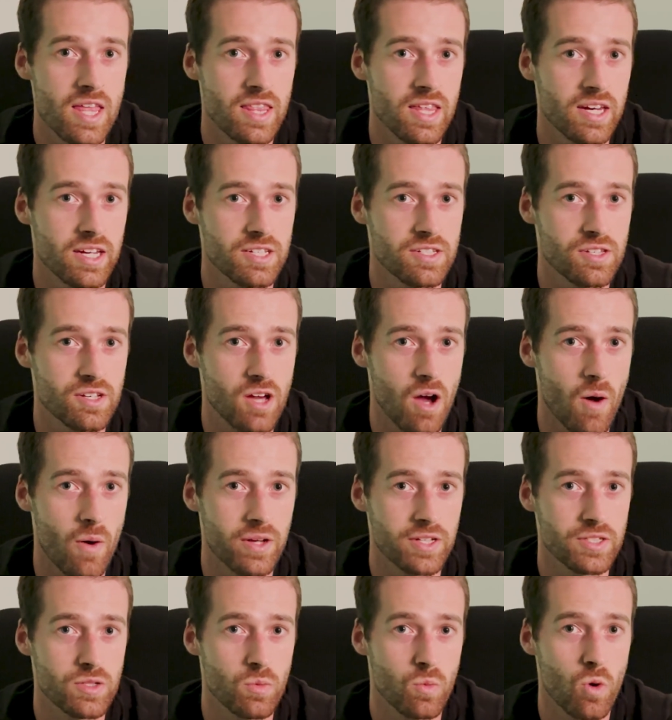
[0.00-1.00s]
that is
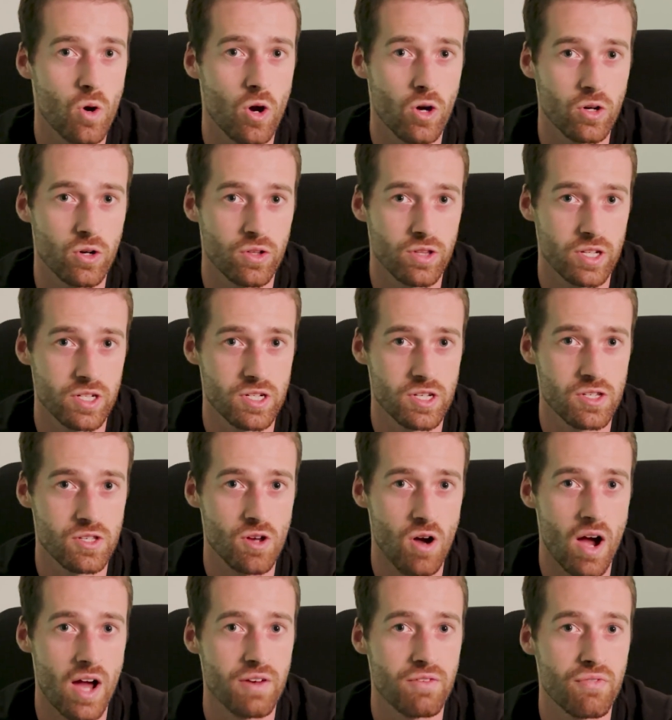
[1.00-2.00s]
going to work on the
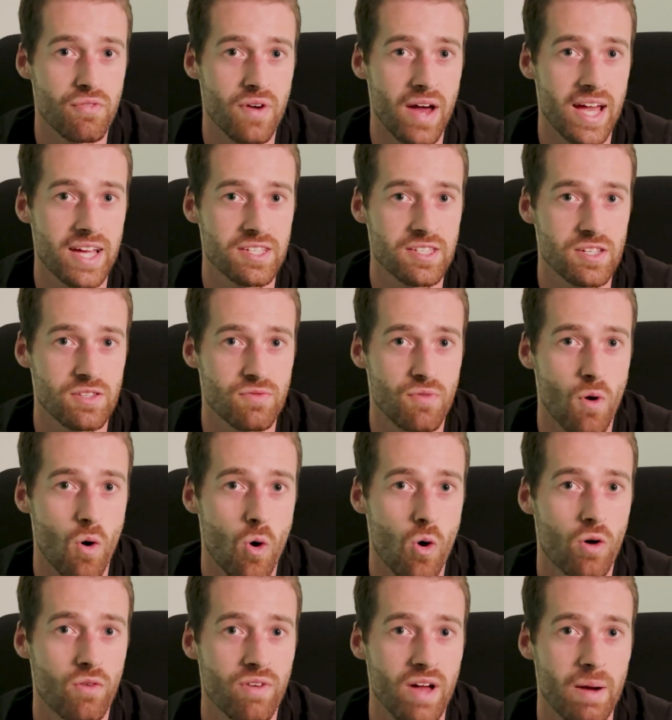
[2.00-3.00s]
design phases for
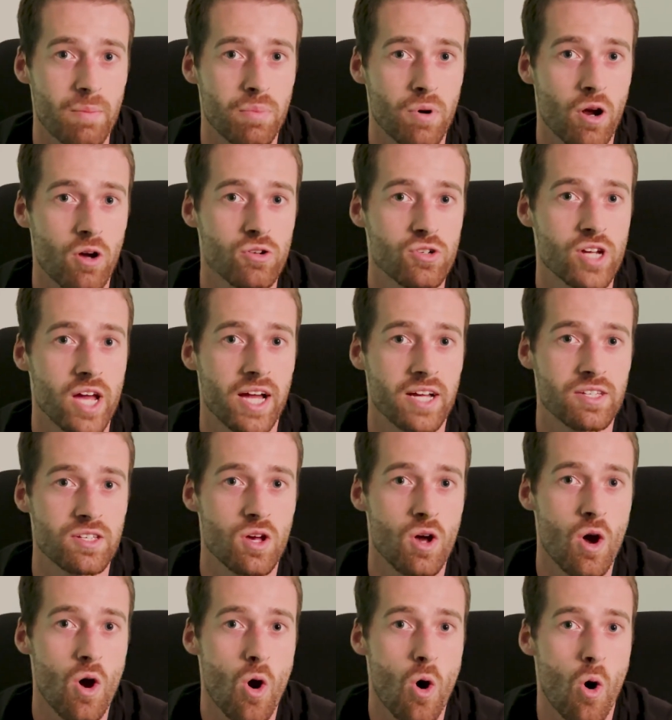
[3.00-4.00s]
all of our projects,
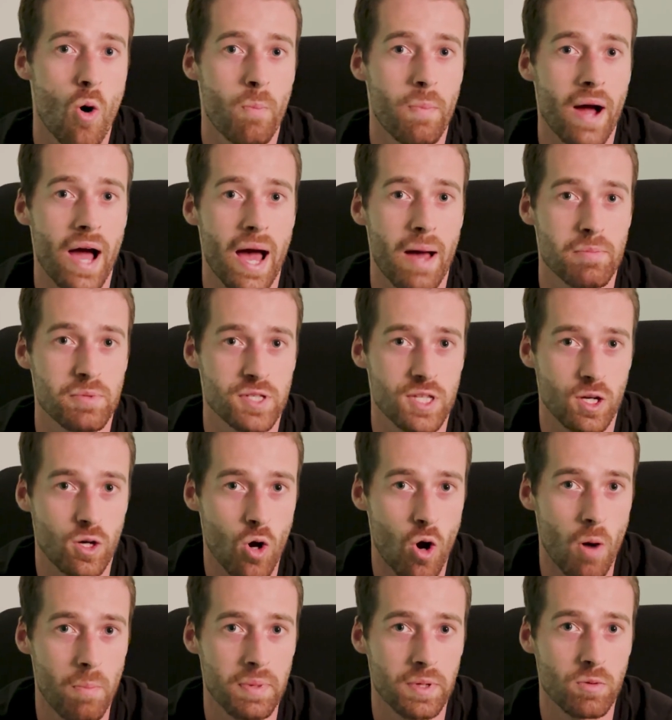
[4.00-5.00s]
or perhaps the
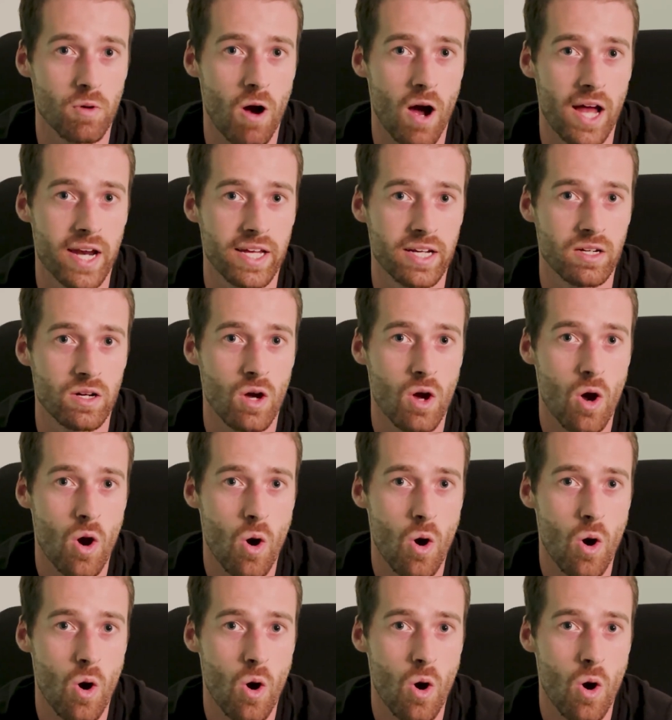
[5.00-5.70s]
copywriting,